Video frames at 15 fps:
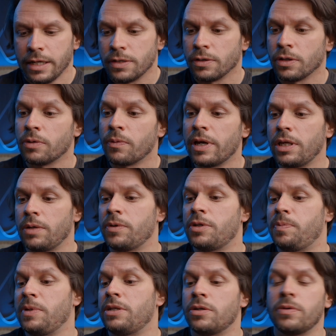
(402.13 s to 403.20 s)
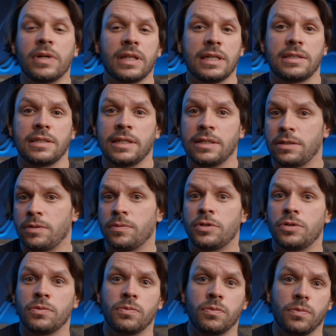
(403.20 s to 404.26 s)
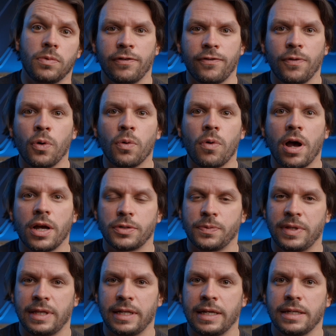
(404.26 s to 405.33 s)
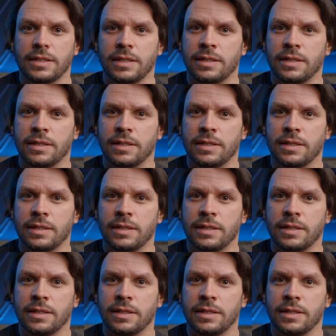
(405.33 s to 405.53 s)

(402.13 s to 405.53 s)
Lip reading: So the way you would be doing this is you would do a full wash with this,